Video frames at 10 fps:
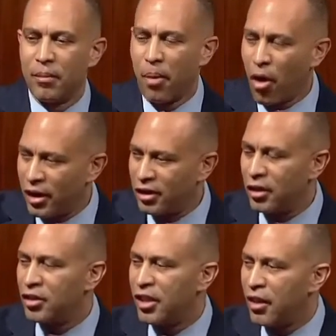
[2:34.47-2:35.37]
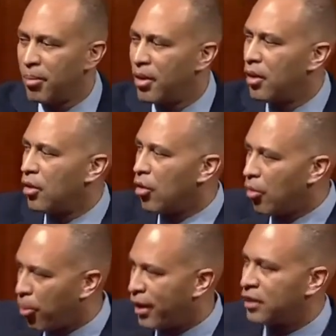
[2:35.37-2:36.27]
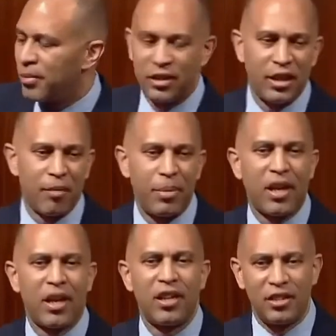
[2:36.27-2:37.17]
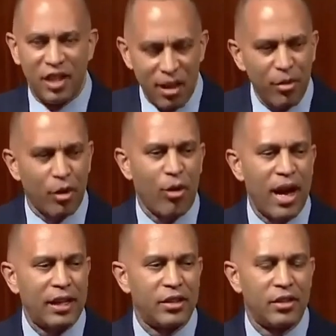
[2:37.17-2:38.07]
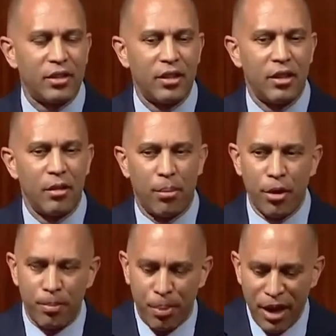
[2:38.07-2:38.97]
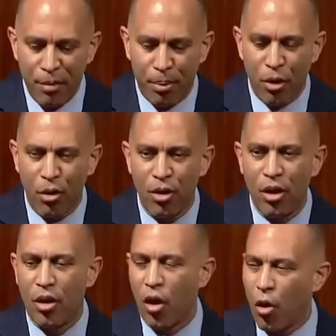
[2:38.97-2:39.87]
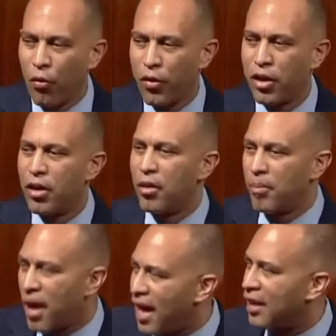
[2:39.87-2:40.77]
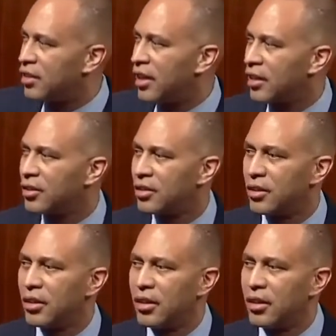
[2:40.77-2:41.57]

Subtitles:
partisanship, or brinksmanship, because Democrats put people over politics.